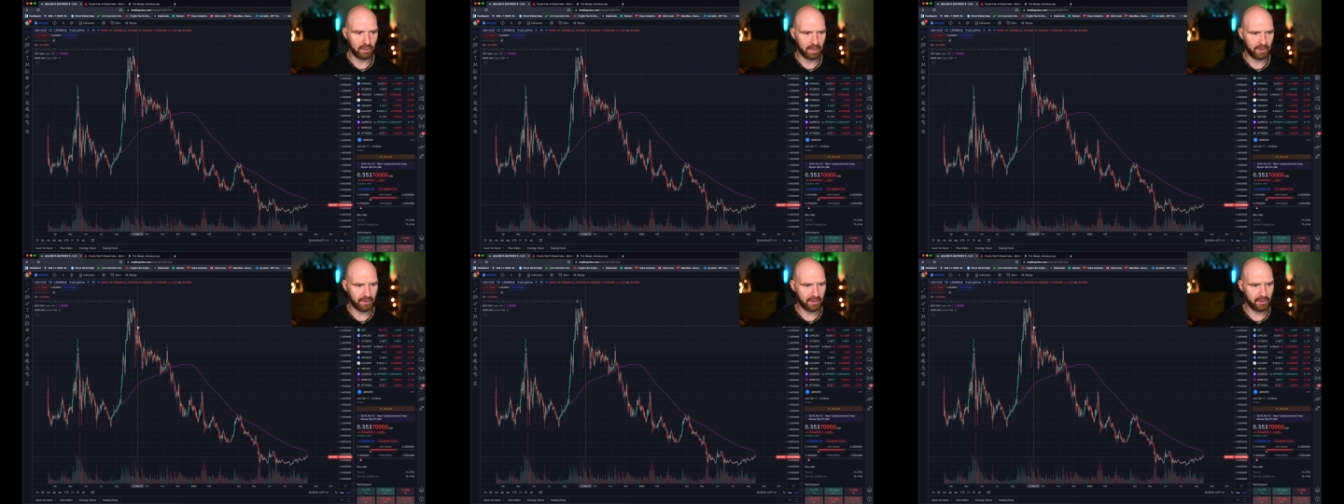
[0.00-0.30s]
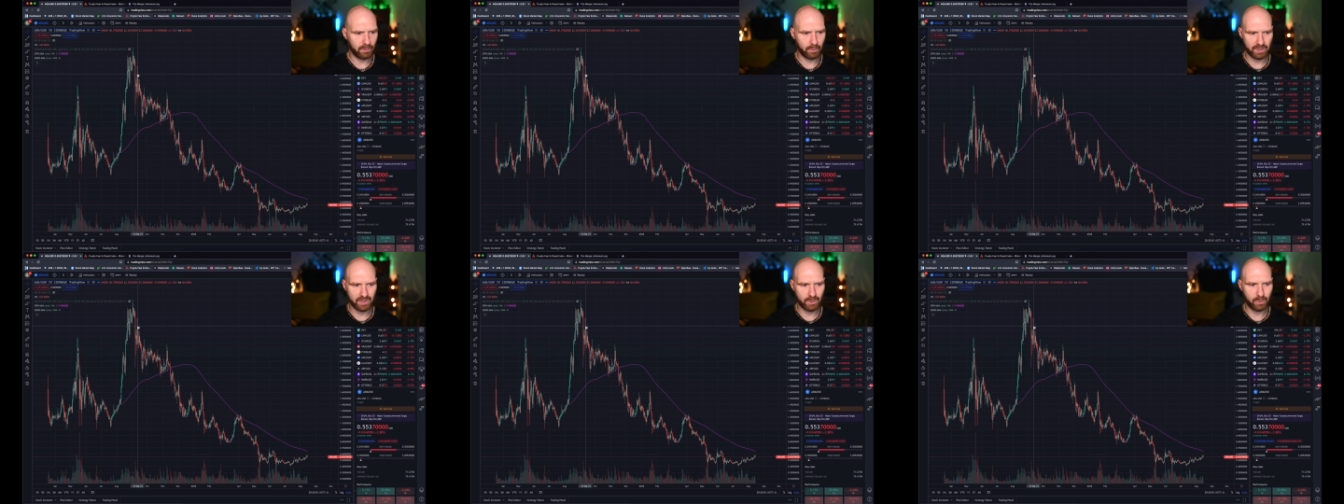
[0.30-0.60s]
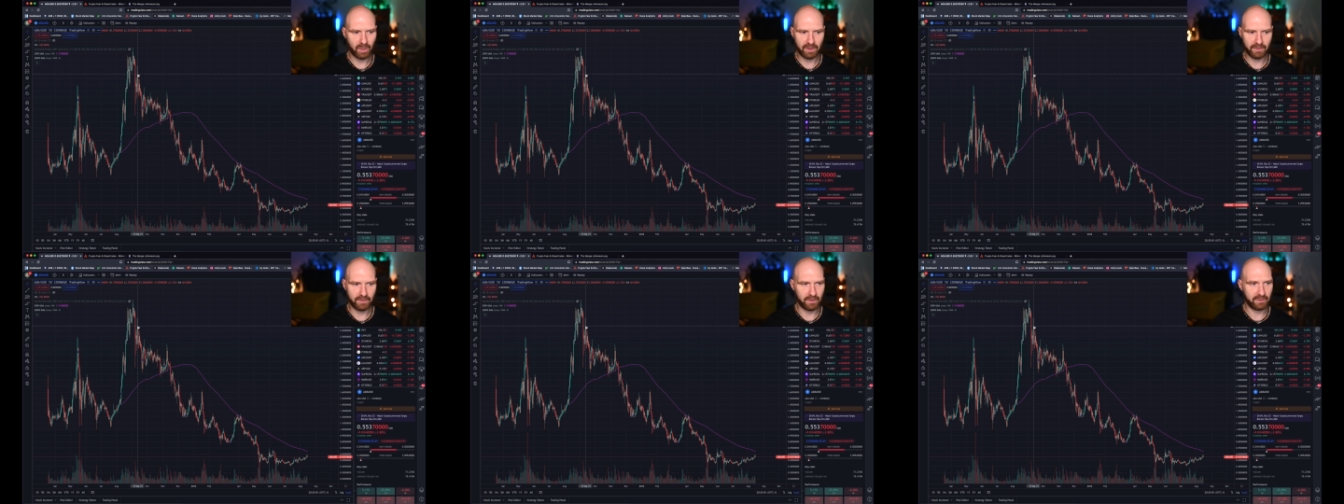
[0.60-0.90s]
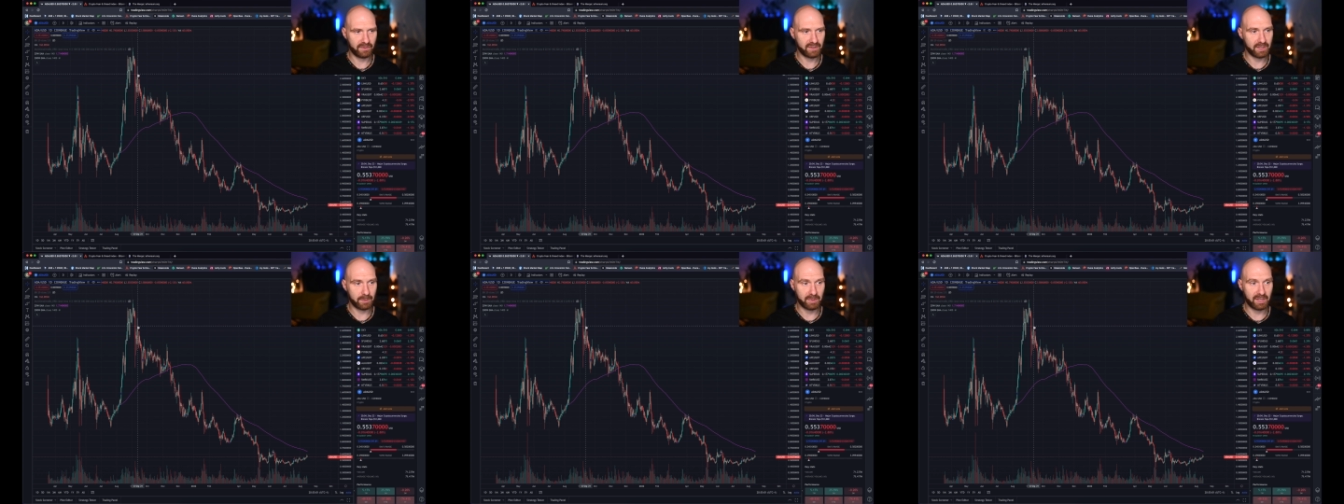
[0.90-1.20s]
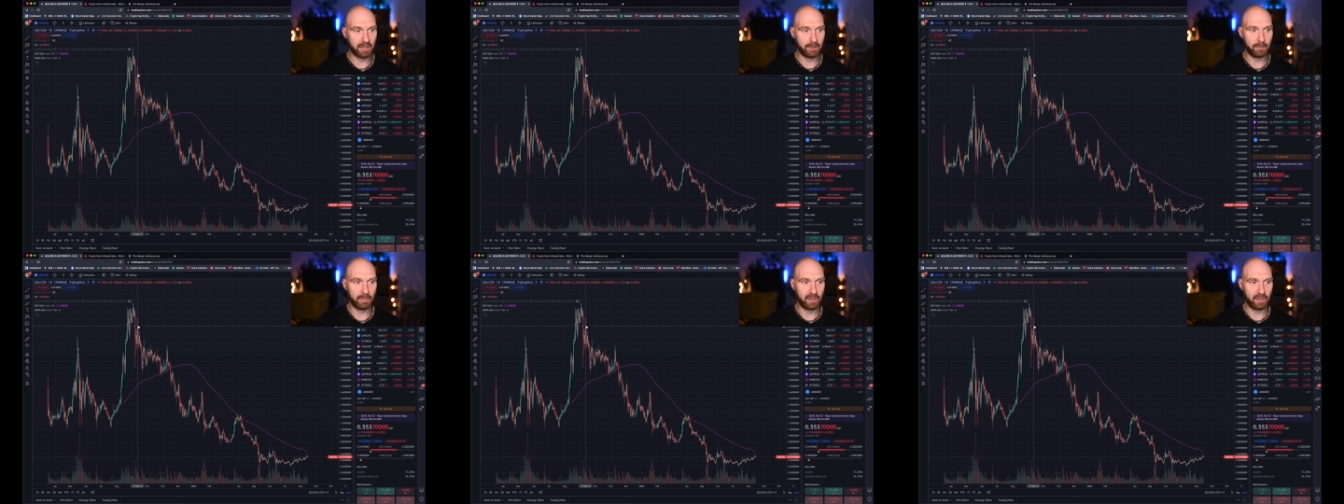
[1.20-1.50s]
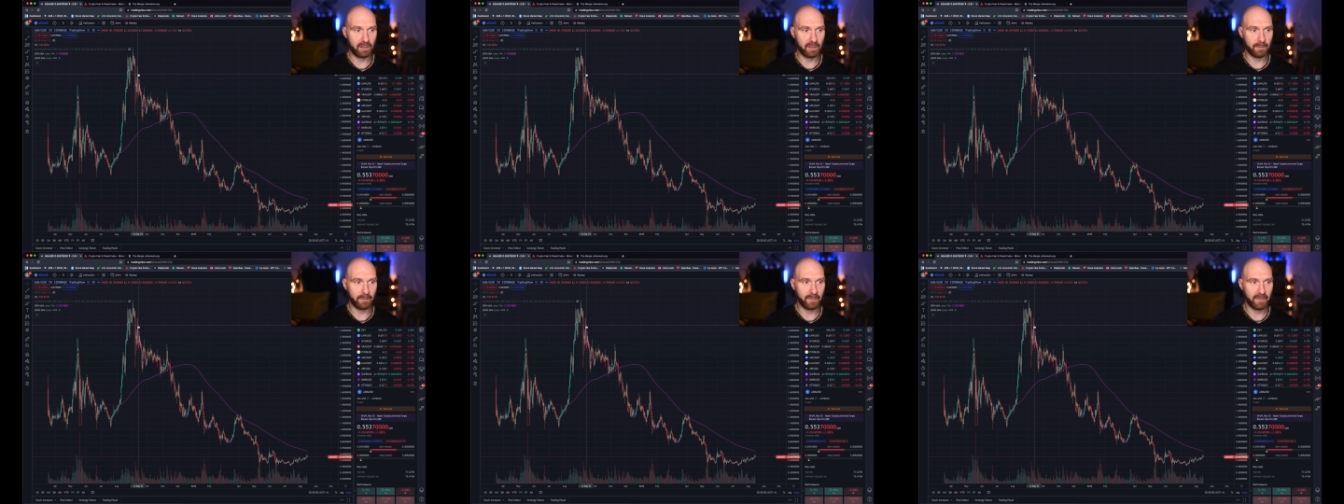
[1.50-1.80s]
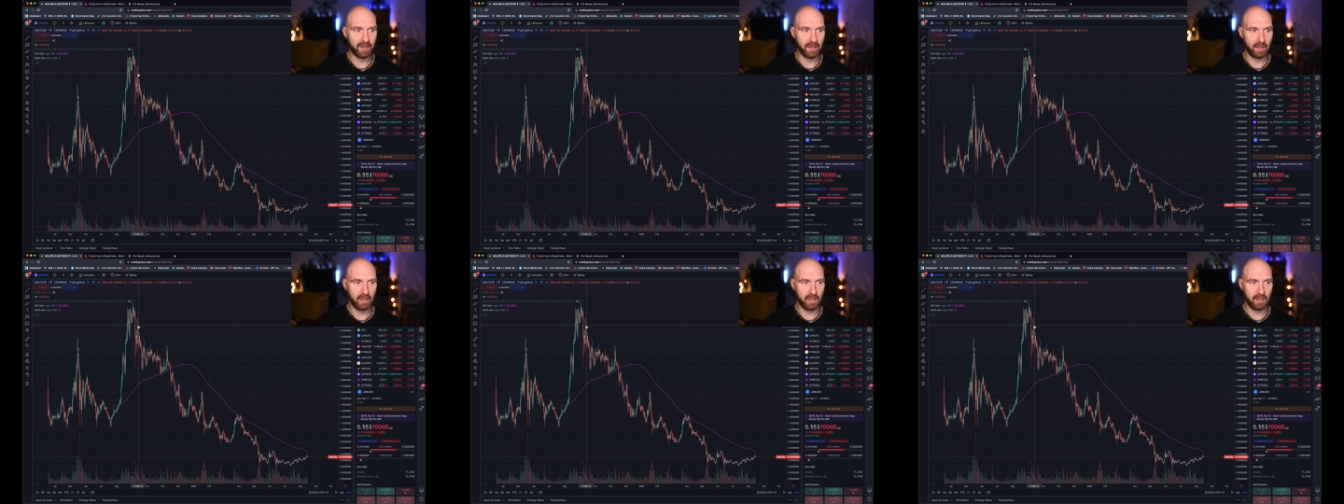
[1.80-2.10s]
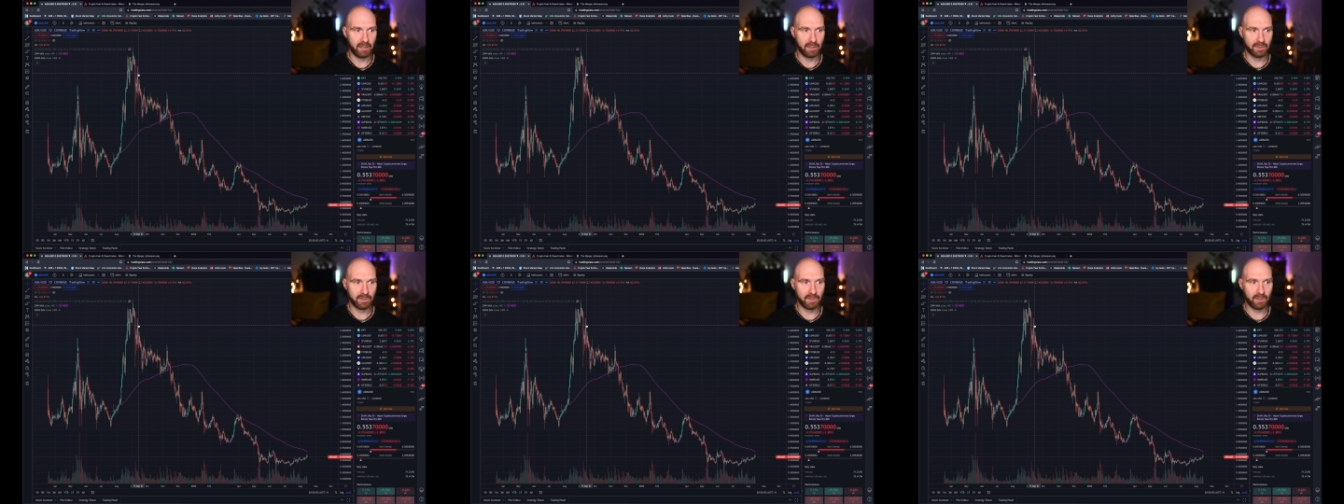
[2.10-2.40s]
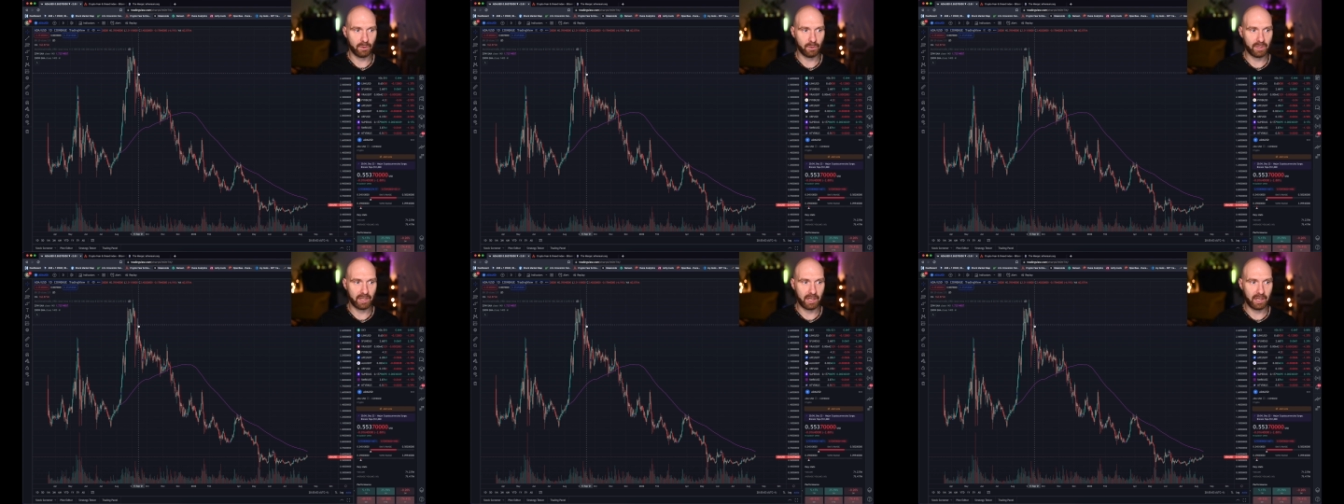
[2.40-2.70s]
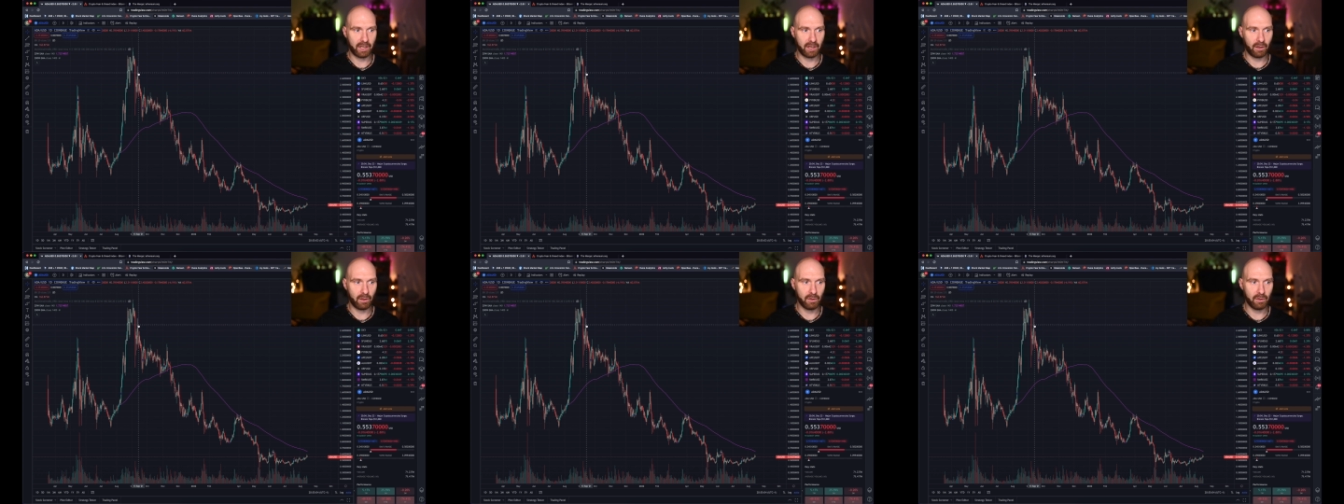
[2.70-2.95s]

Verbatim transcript: I think it was 12th of September. So the